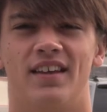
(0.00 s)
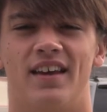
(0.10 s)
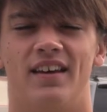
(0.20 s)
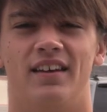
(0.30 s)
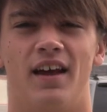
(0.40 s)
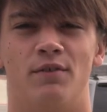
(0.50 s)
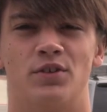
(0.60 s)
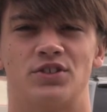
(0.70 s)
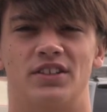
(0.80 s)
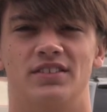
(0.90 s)
and ever
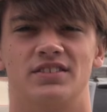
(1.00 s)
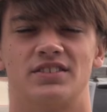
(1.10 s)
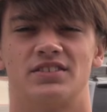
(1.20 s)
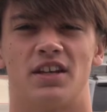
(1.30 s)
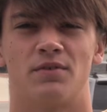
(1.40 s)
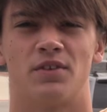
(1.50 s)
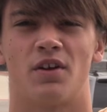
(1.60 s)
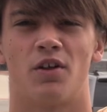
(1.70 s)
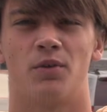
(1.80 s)
since seventh all the